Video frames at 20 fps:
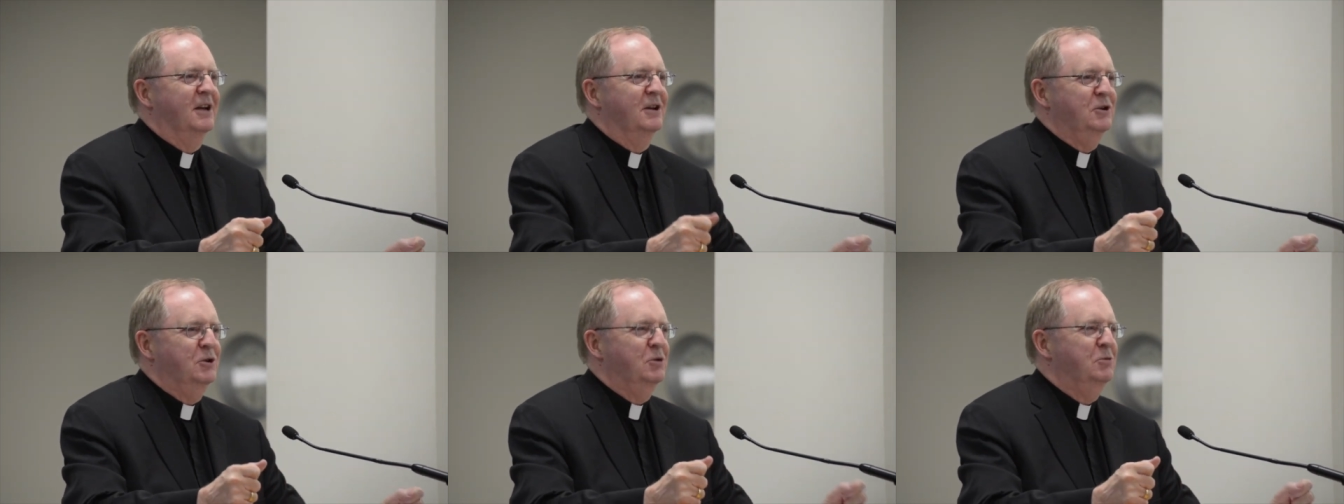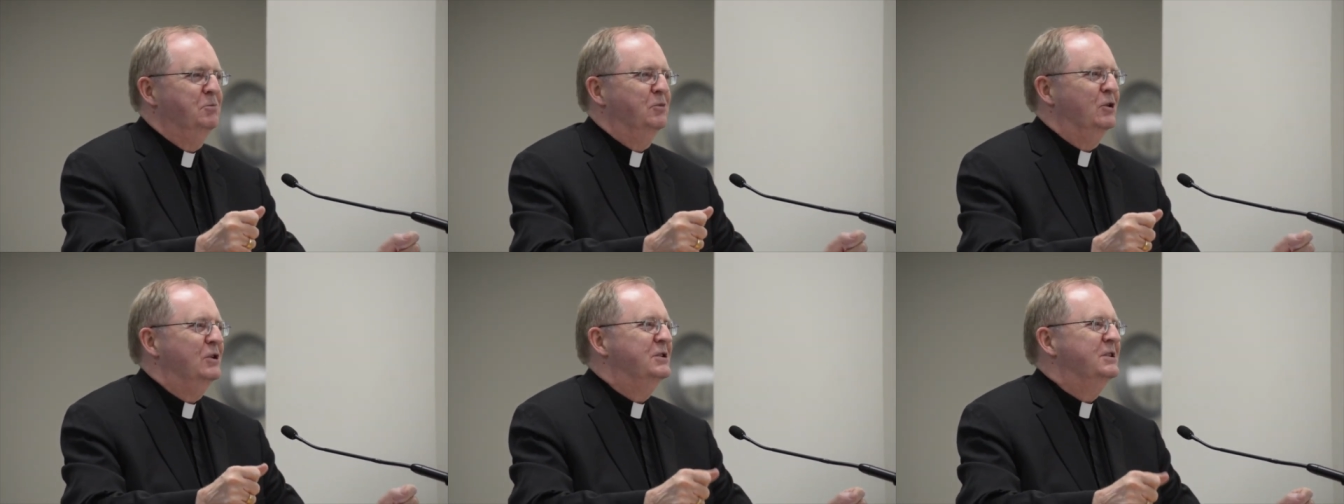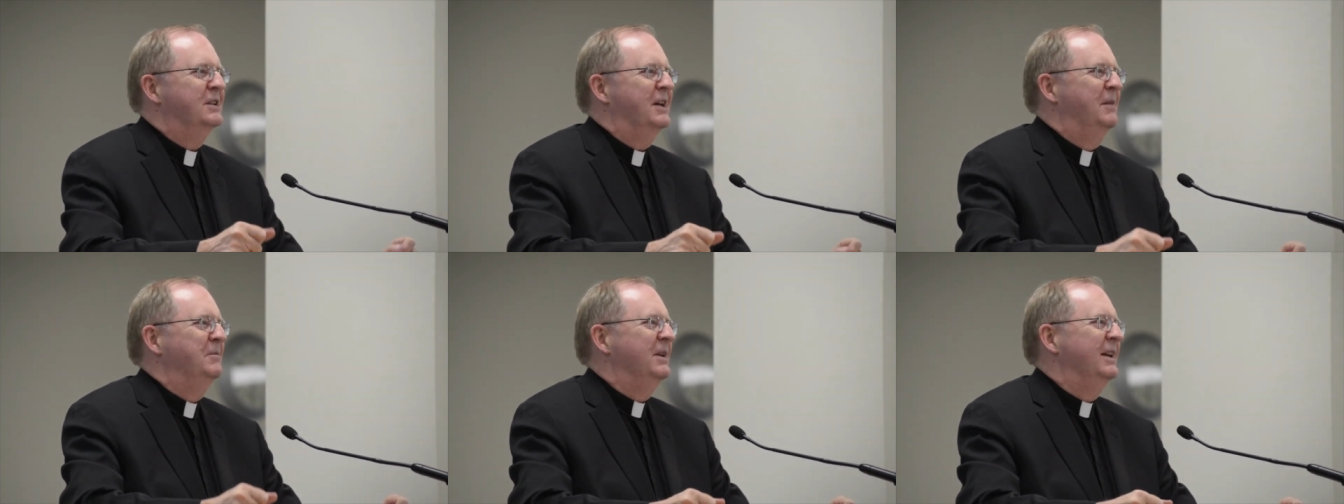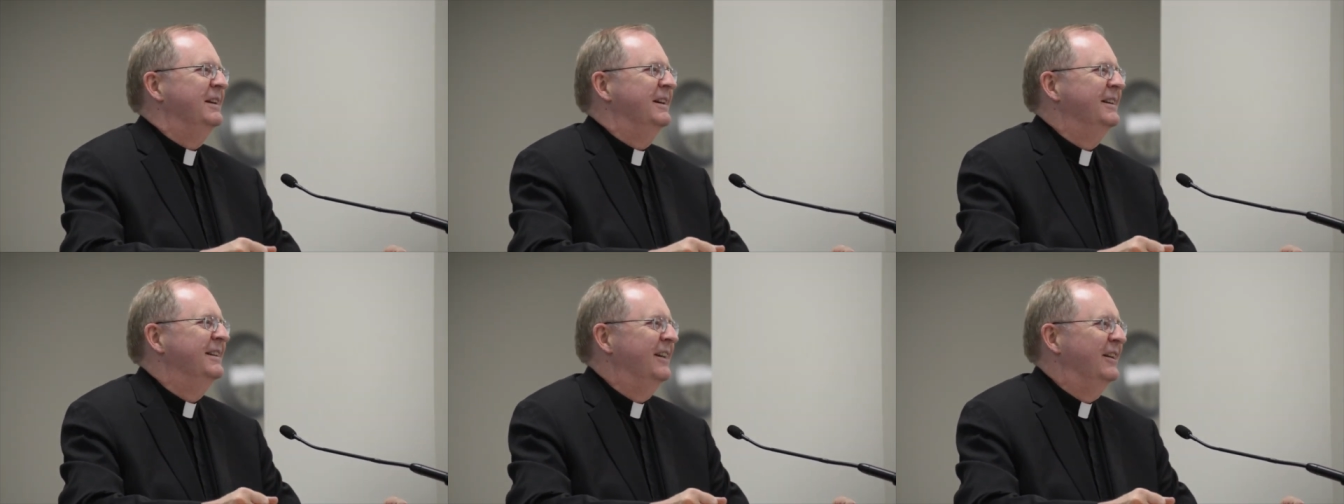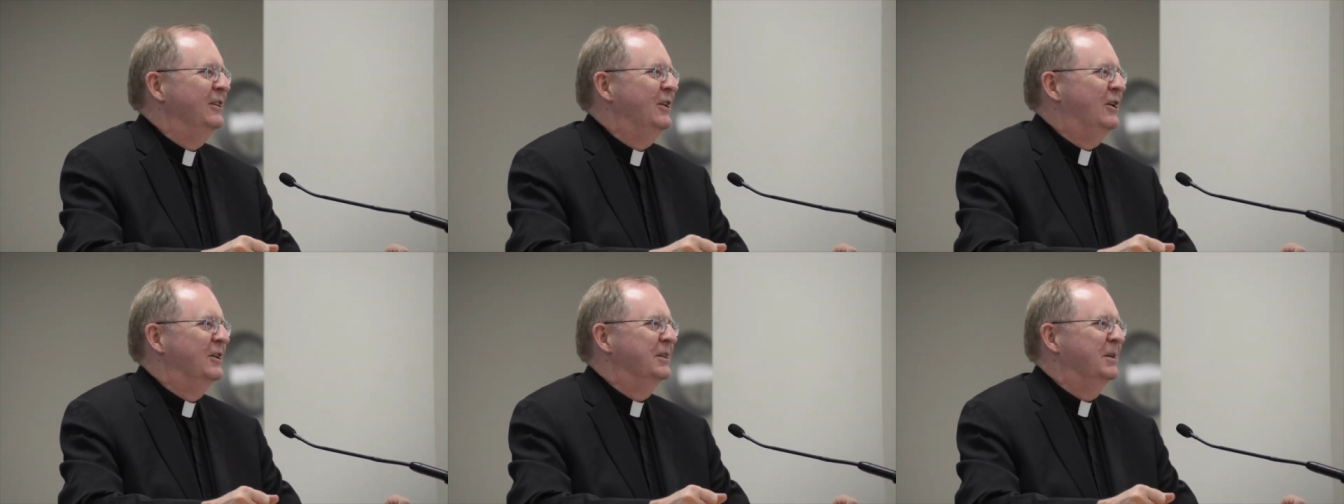a new priest coming
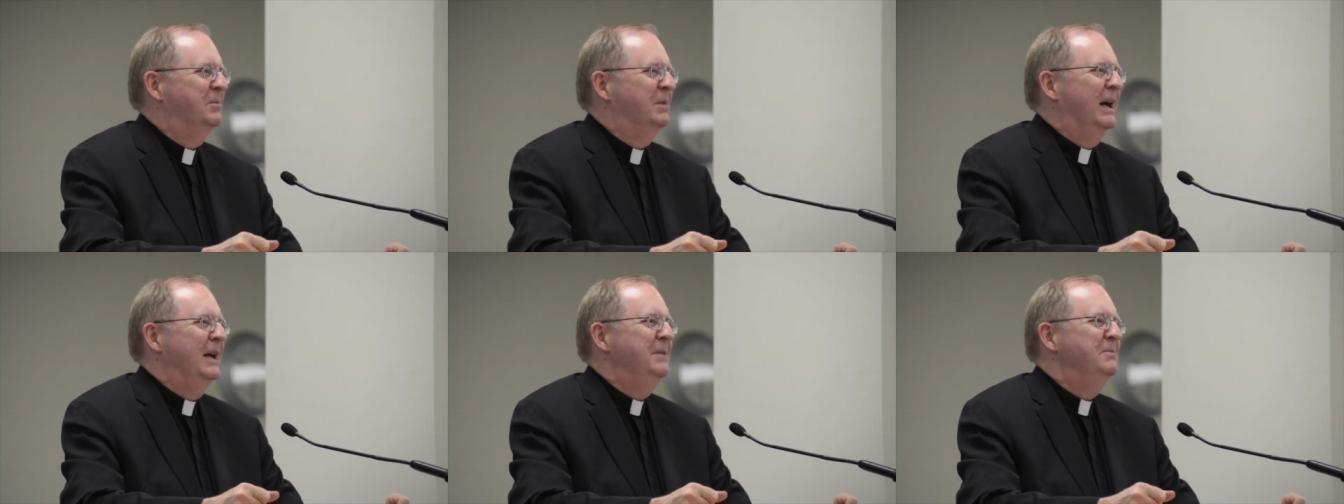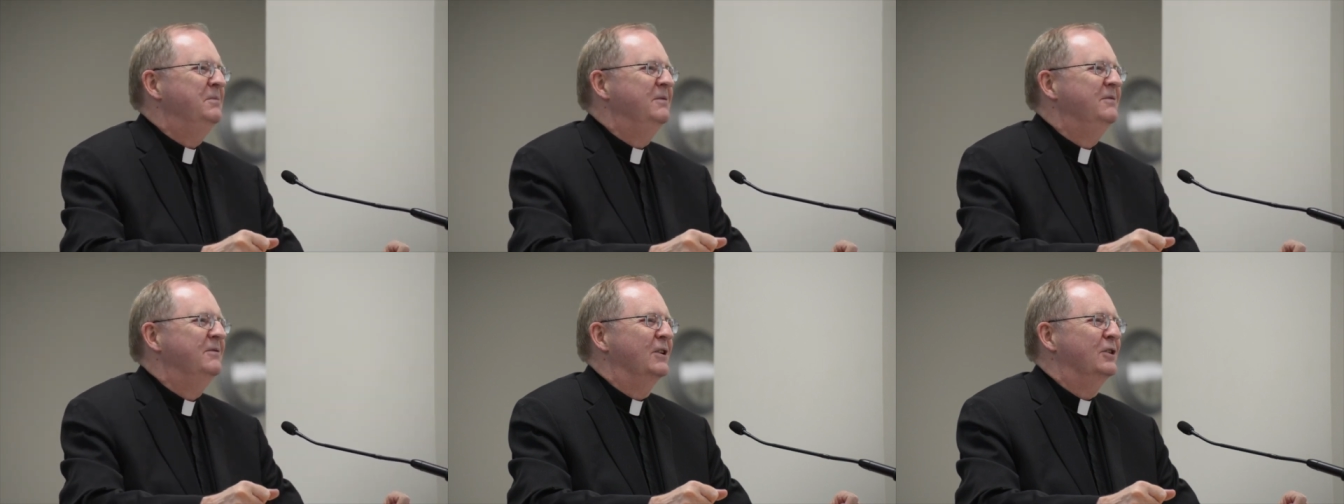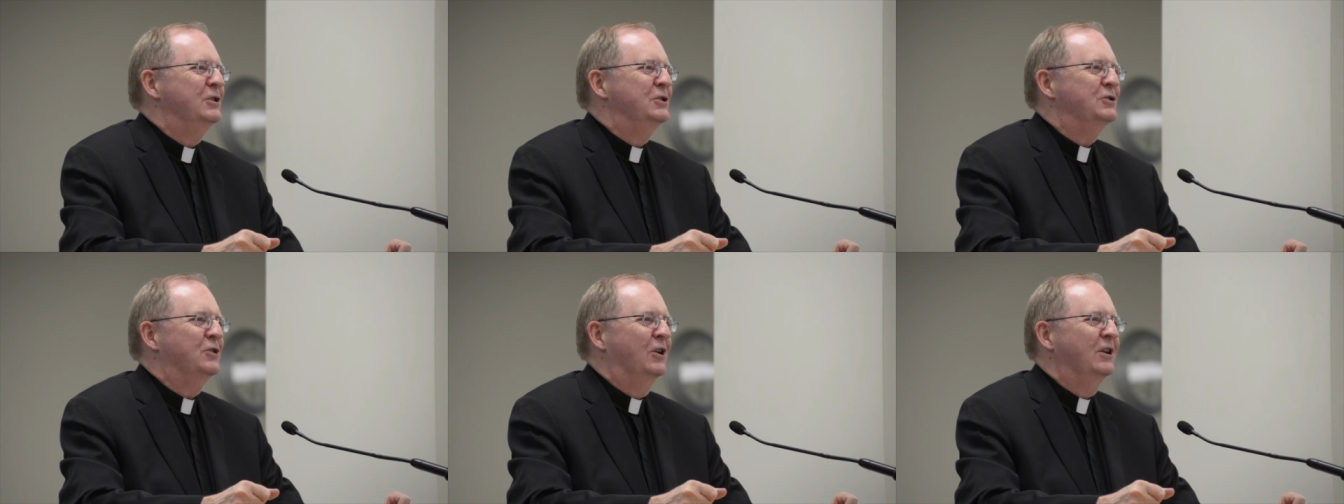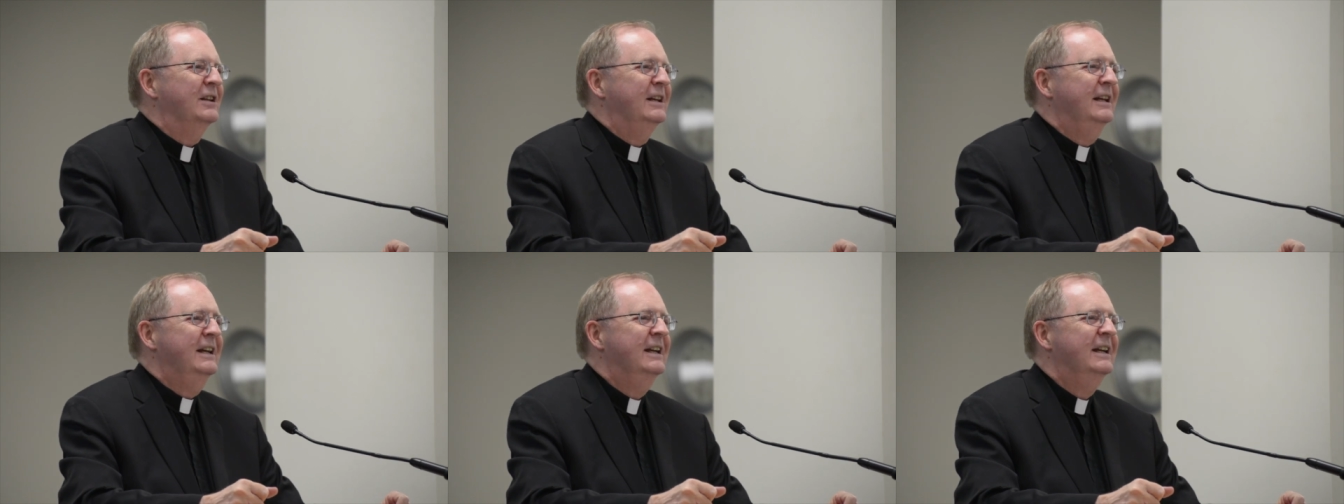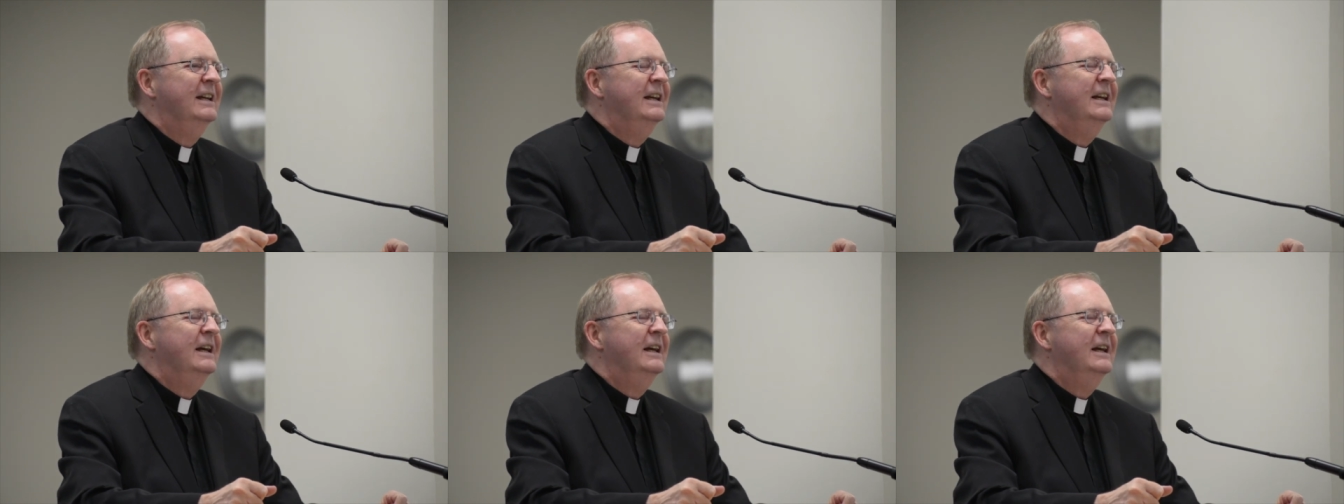along the pipe very shortly.